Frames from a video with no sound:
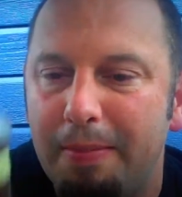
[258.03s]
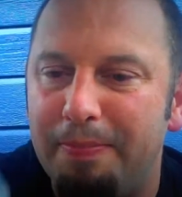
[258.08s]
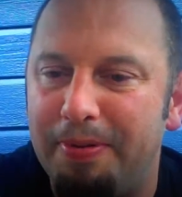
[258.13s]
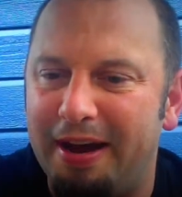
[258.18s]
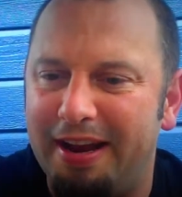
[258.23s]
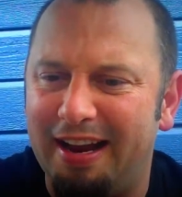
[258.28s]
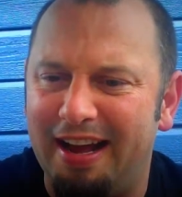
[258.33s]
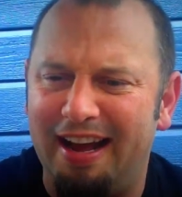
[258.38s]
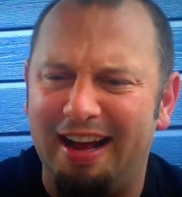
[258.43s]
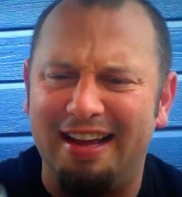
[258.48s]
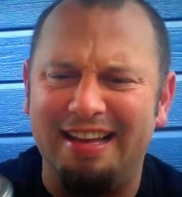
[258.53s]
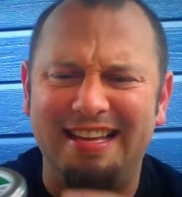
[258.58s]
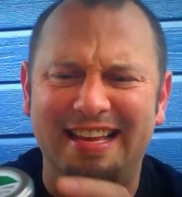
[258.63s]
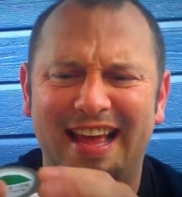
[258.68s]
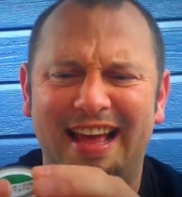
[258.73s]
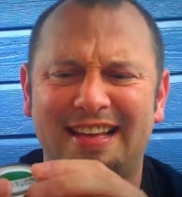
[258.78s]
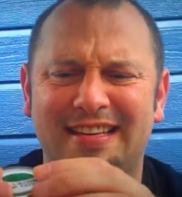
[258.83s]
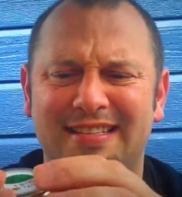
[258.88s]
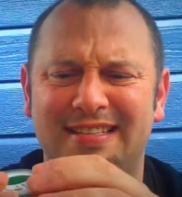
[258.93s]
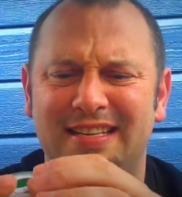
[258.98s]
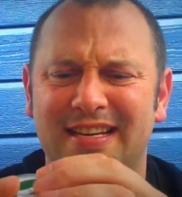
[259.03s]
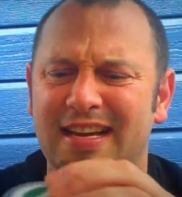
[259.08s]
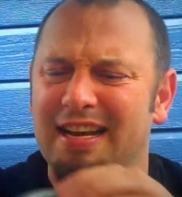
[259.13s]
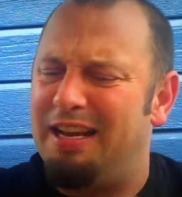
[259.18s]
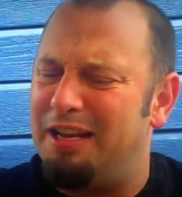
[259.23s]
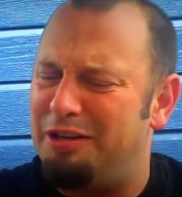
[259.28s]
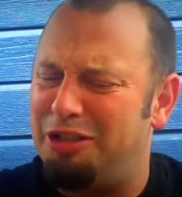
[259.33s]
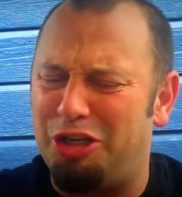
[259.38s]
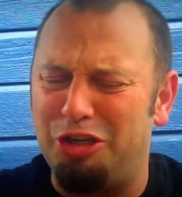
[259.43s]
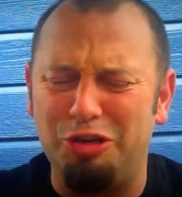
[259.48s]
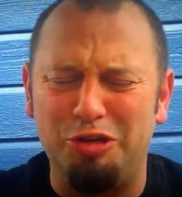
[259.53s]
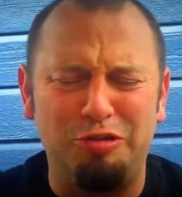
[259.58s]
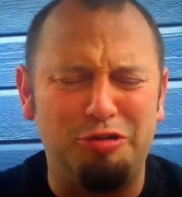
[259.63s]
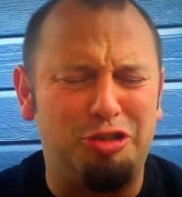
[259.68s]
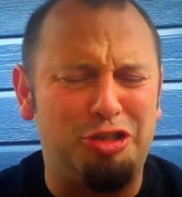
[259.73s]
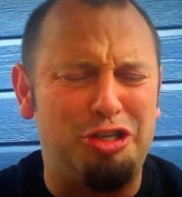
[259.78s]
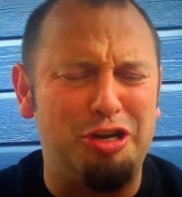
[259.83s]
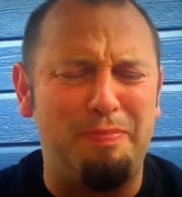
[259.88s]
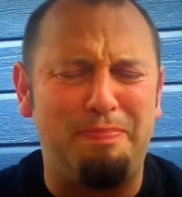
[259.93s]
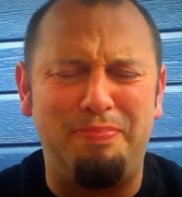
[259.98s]
But yes, dude,
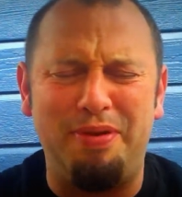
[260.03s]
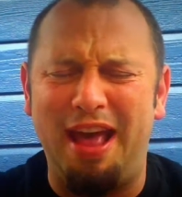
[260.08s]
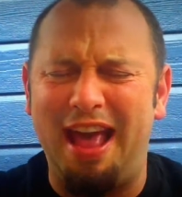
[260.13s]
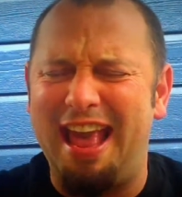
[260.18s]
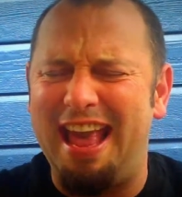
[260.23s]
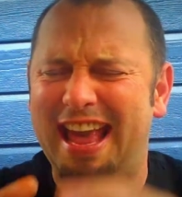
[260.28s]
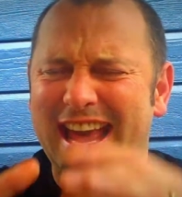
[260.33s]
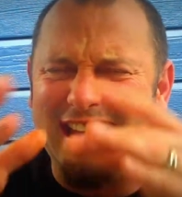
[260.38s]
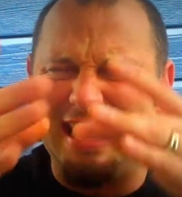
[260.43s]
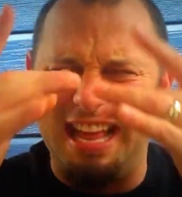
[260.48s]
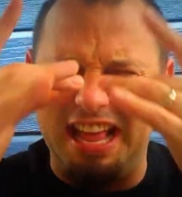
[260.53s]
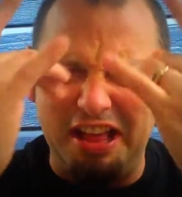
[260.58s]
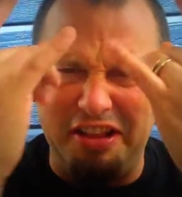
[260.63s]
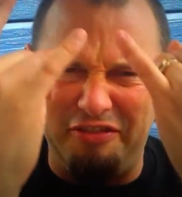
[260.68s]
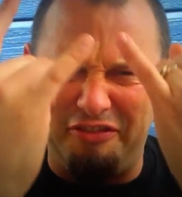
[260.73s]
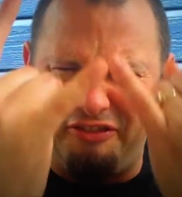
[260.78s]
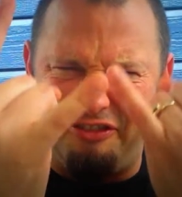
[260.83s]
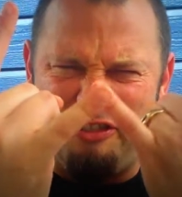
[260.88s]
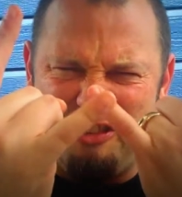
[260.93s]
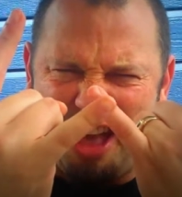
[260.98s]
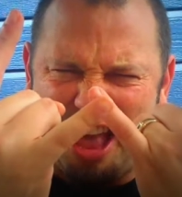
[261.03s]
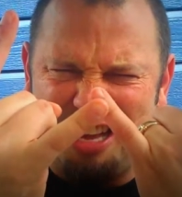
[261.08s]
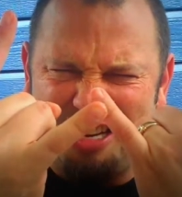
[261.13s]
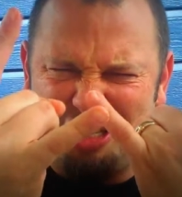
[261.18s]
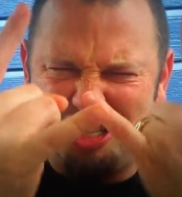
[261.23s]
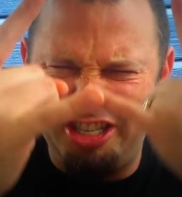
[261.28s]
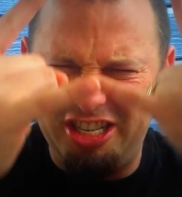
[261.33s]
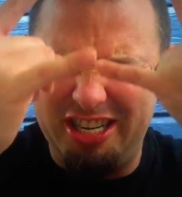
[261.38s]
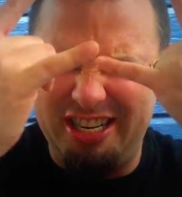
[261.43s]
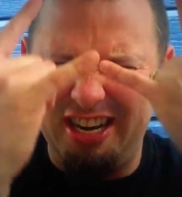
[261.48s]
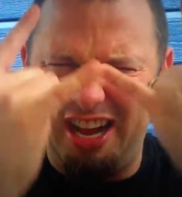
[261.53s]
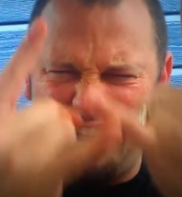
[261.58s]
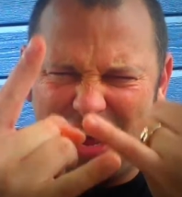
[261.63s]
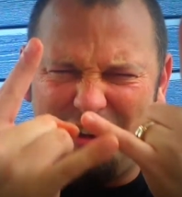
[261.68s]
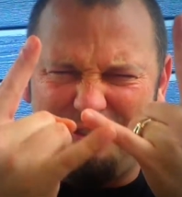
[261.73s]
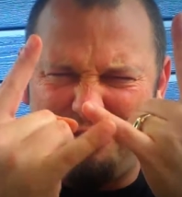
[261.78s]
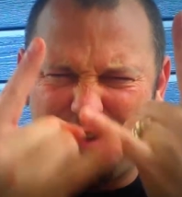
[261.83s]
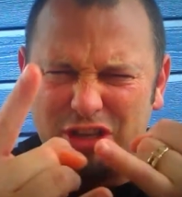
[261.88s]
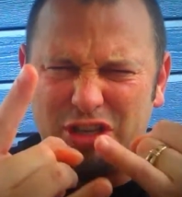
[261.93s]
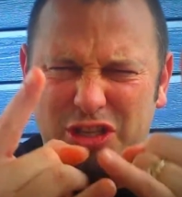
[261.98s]
Japan, Invasion
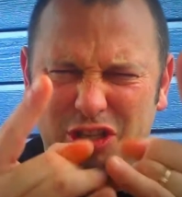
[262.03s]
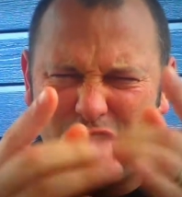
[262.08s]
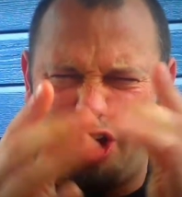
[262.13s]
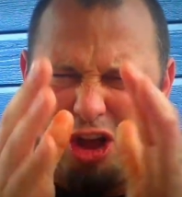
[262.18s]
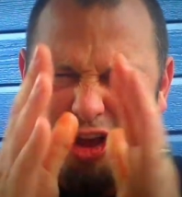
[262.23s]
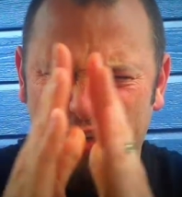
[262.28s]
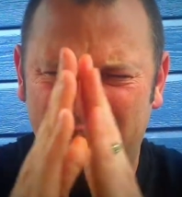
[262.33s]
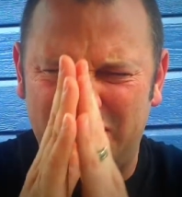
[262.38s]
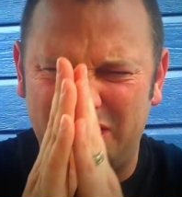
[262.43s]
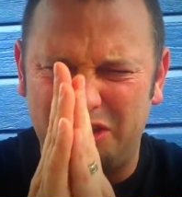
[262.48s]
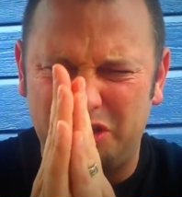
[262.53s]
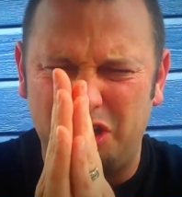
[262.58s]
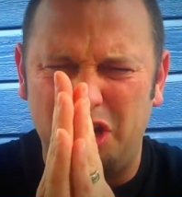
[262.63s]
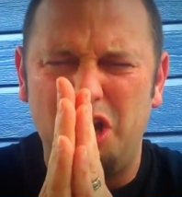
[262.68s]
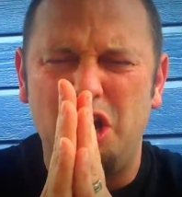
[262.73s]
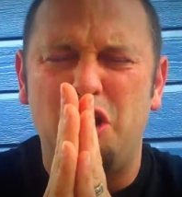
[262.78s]
of the Sauces,